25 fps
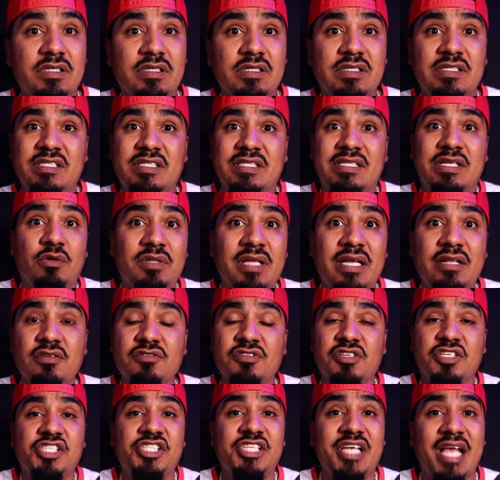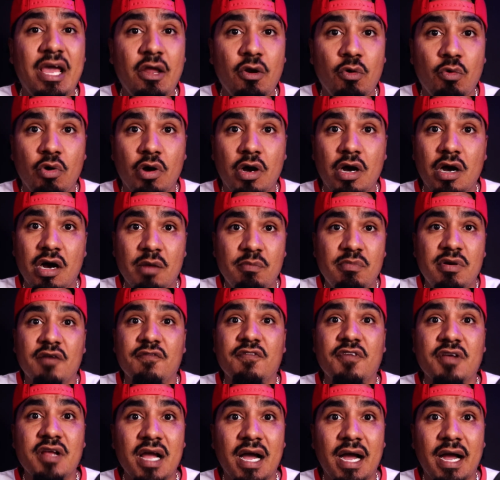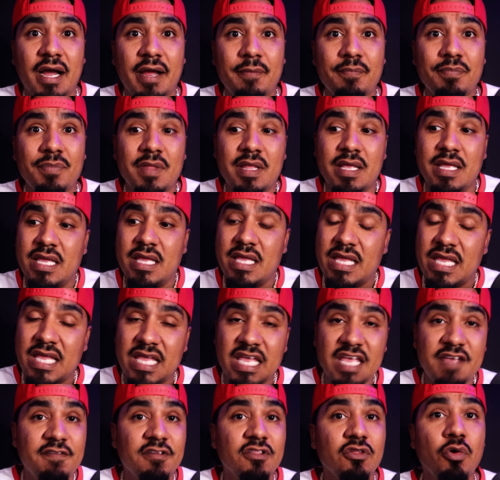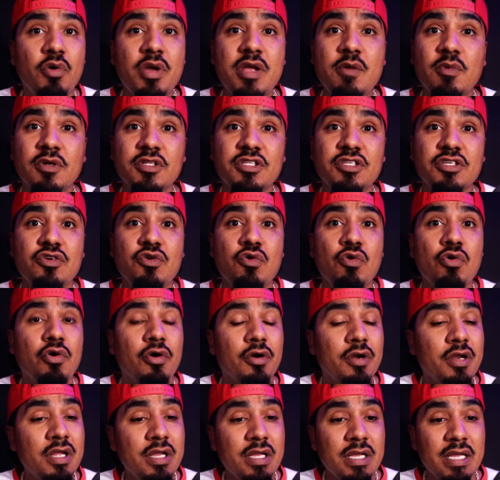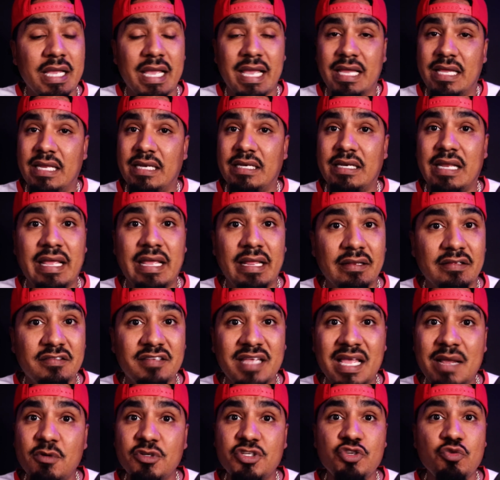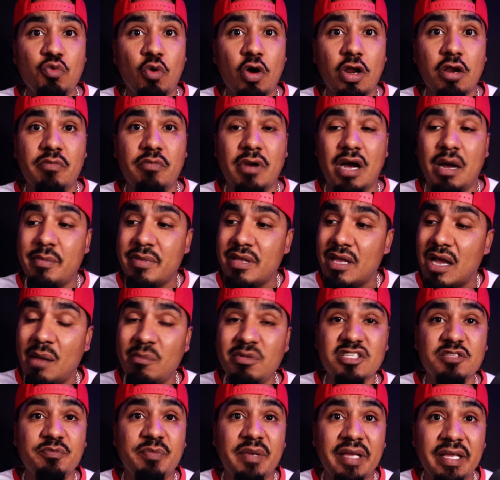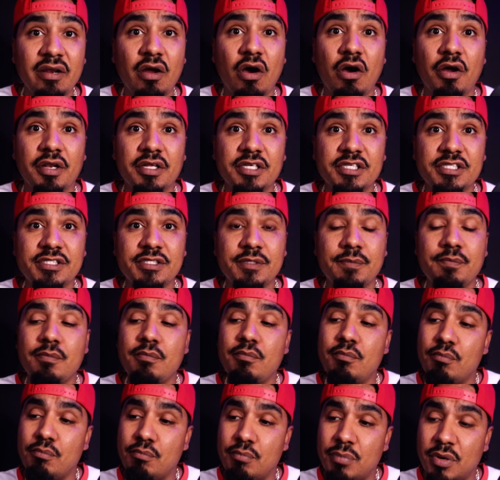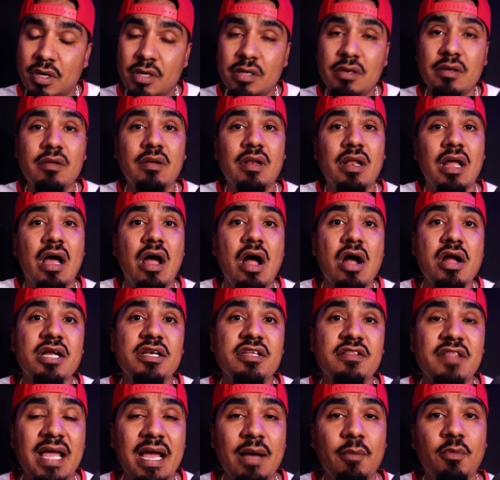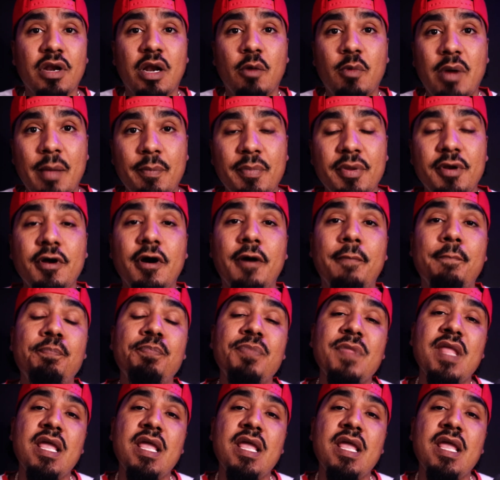still think there's a shadow above the guy, even though he went to court. And say what you want about me, I'm just being honest. But I'll get to that when I wrap it up.